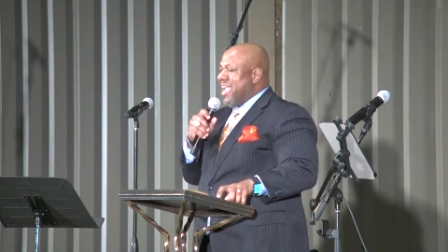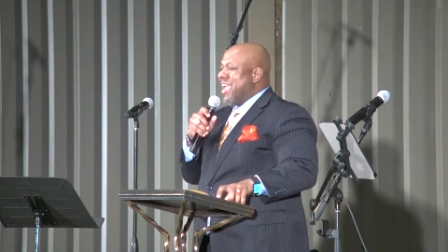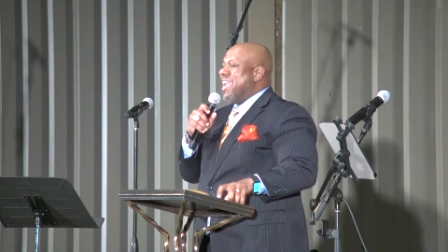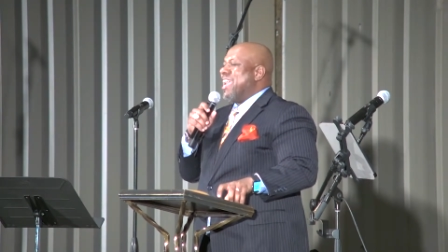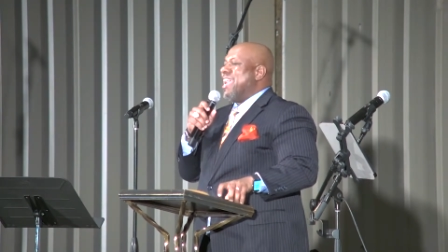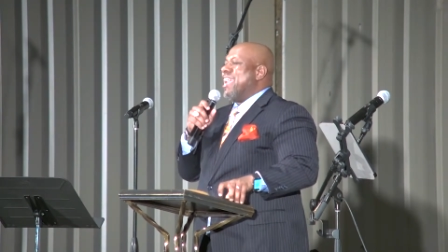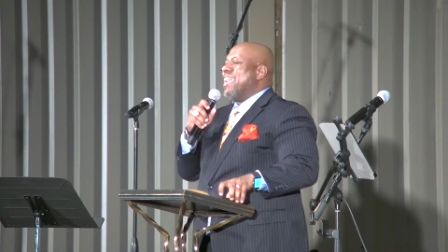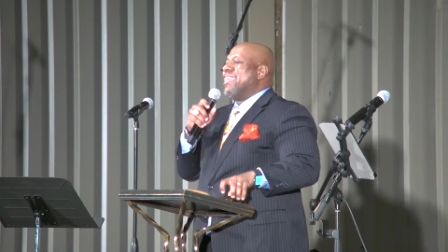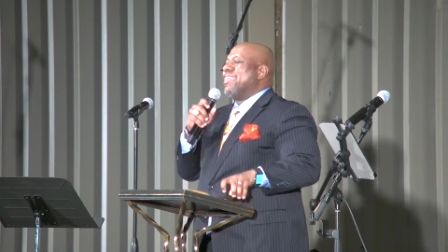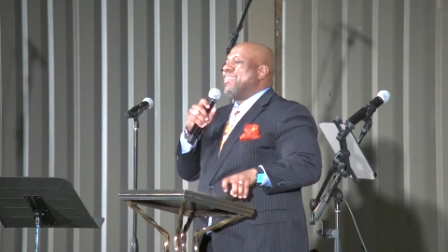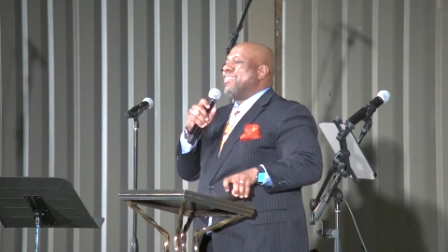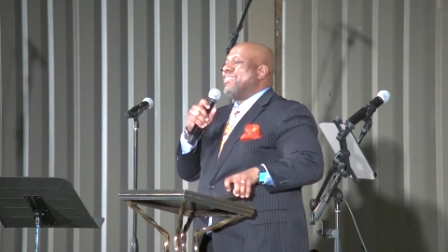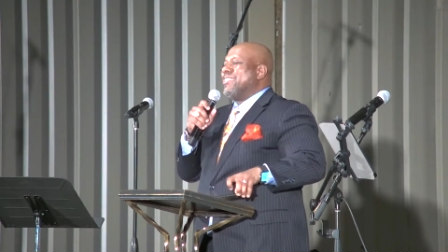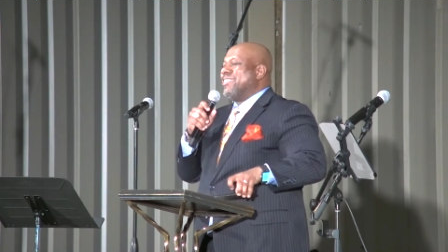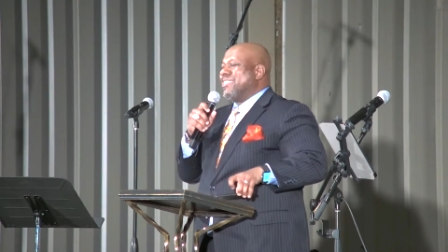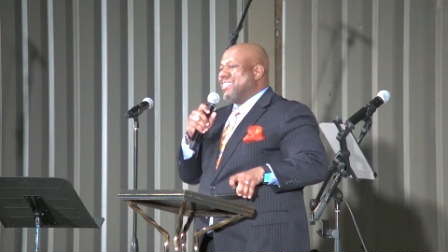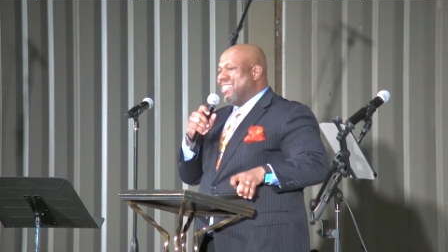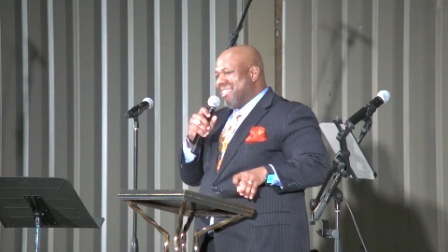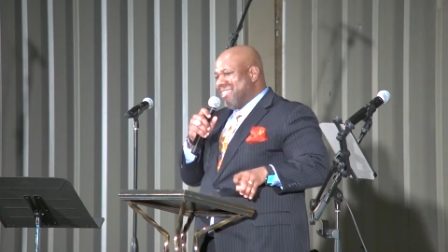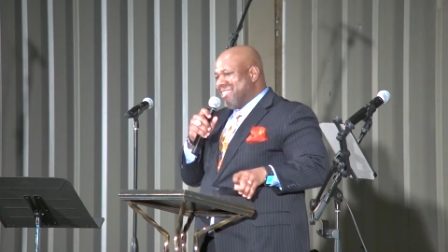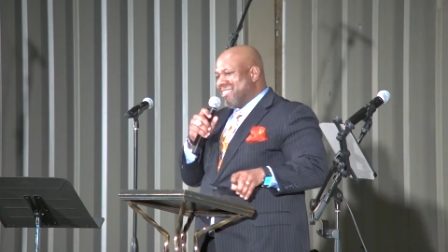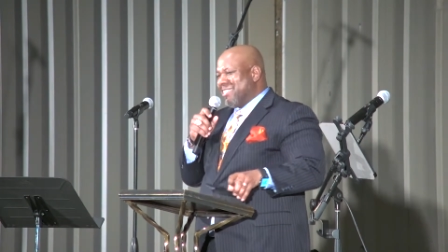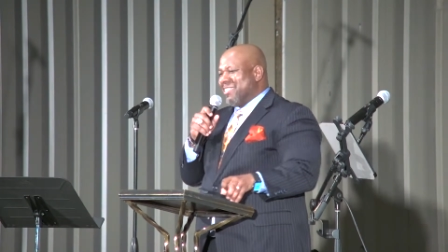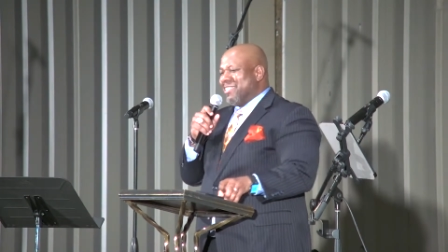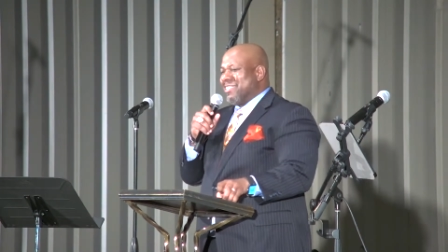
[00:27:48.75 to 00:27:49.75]
And
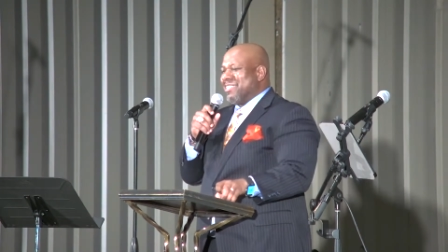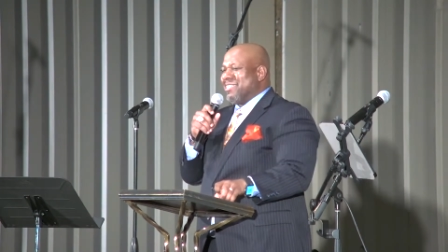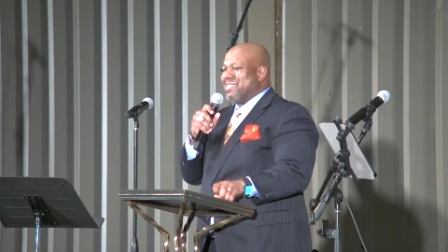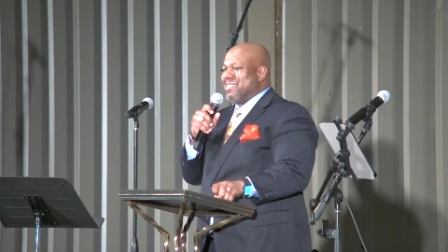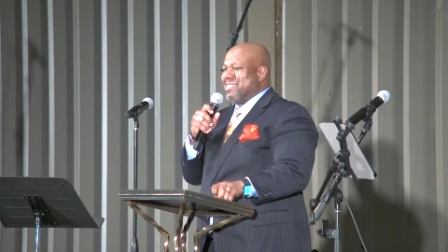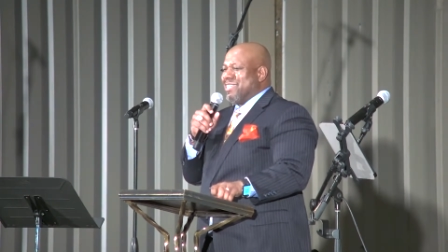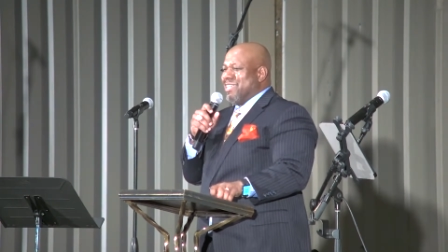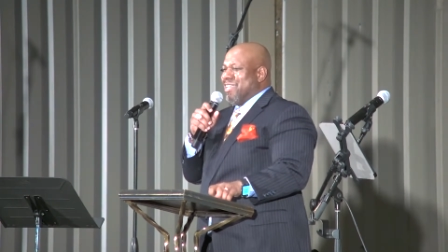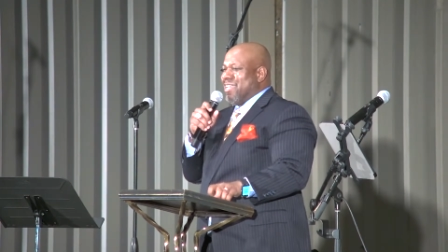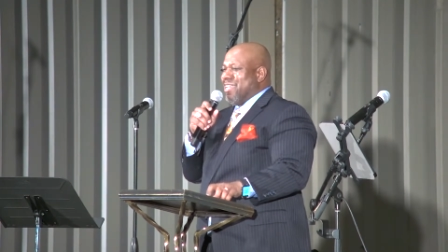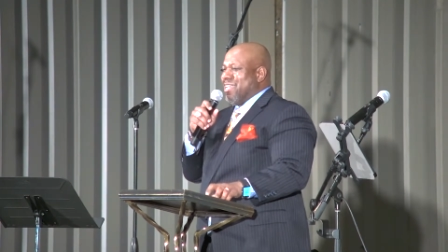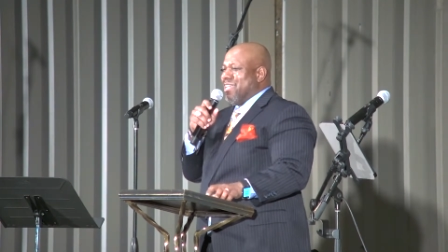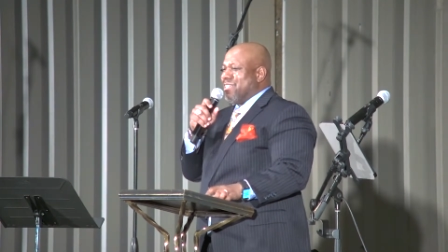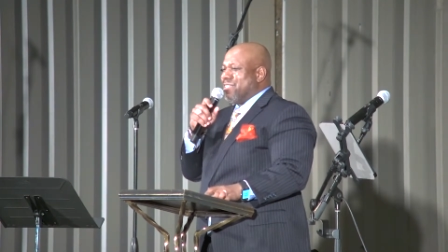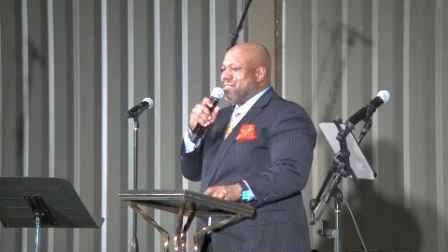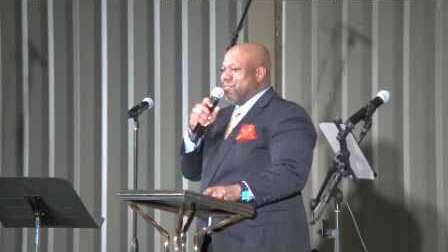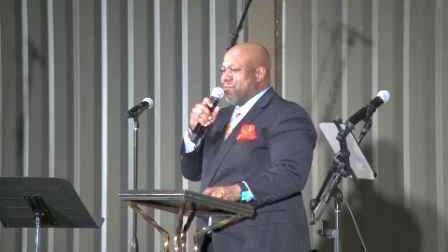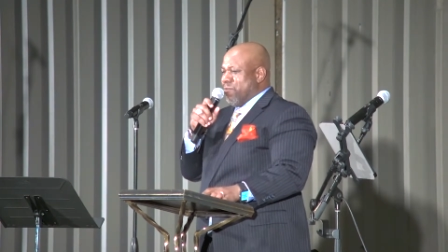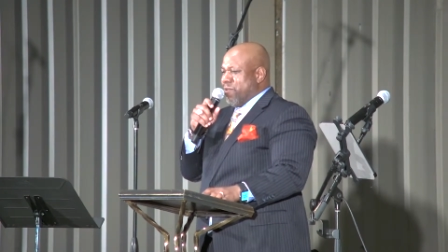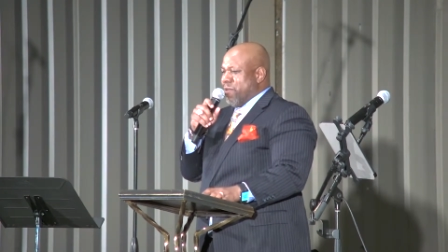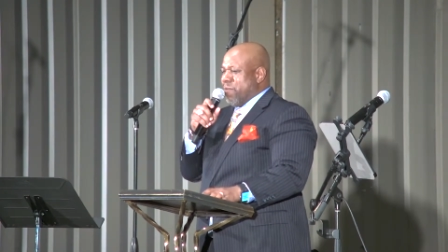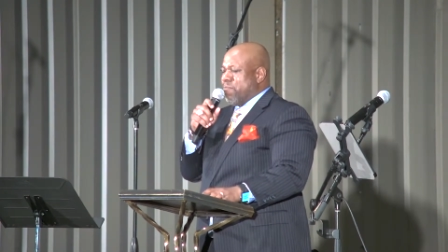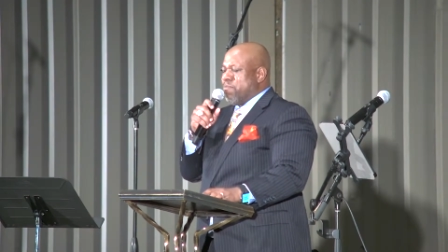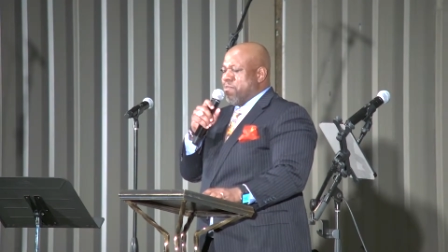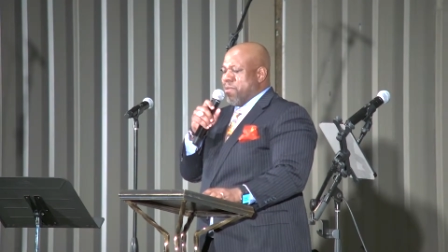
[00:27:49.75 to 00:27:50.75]
Jesus
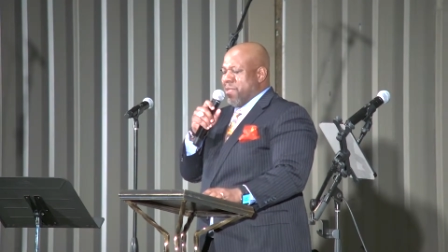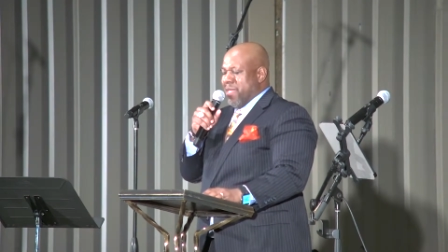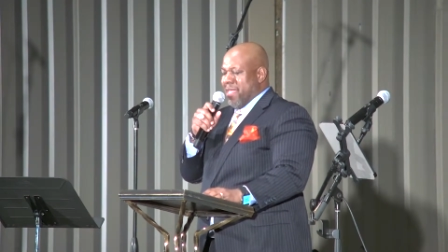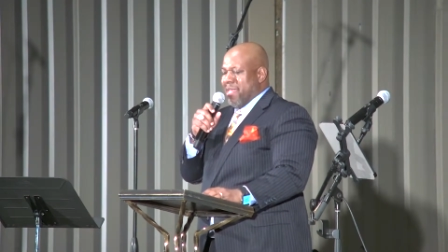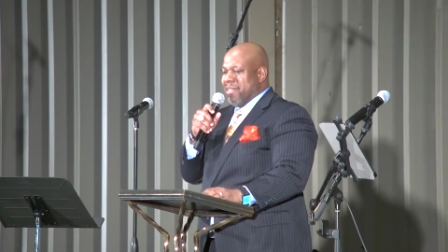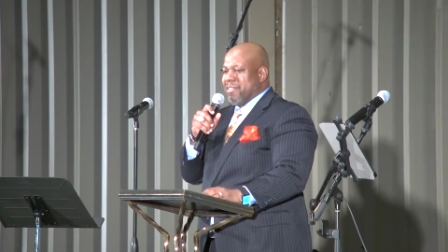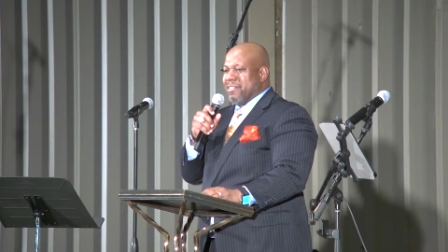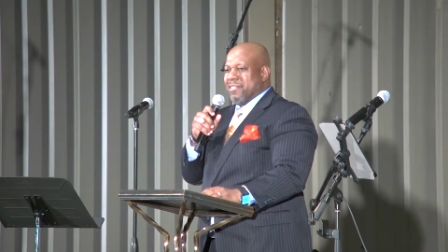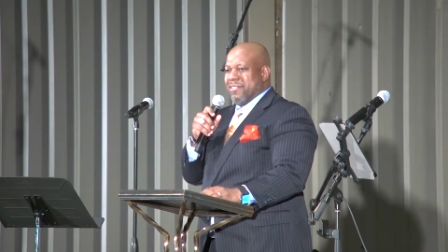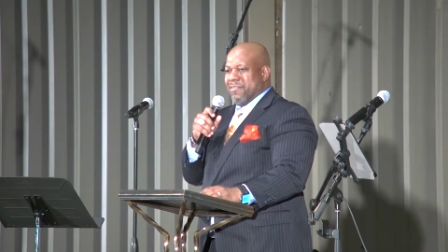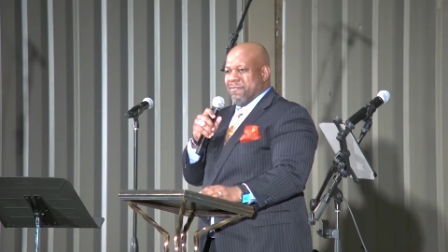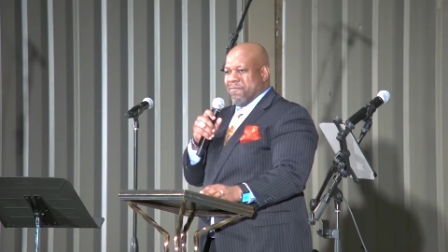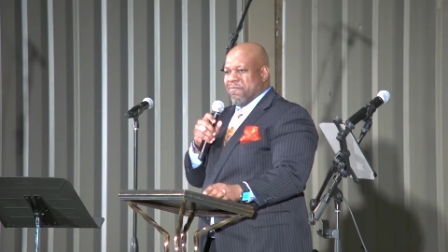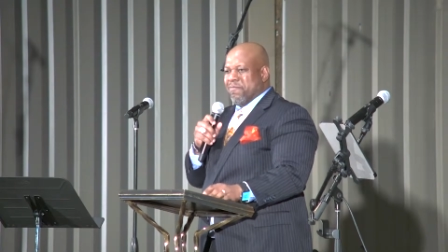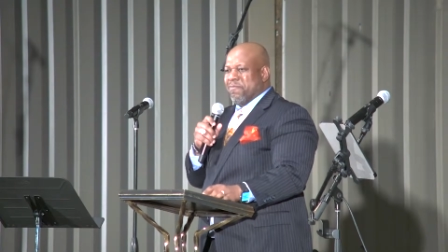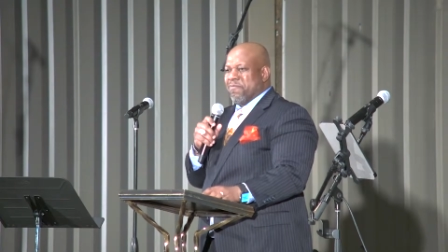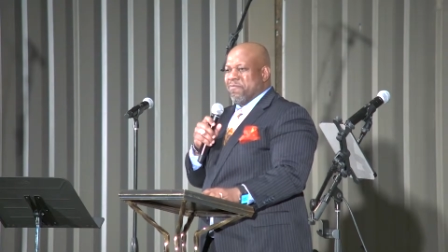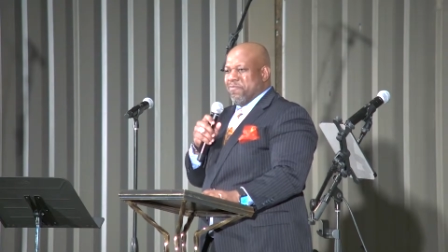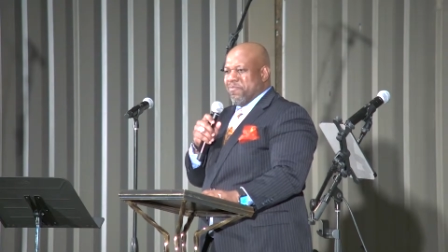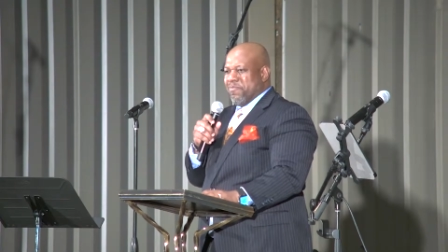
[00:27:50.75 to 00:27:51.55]
says, repent.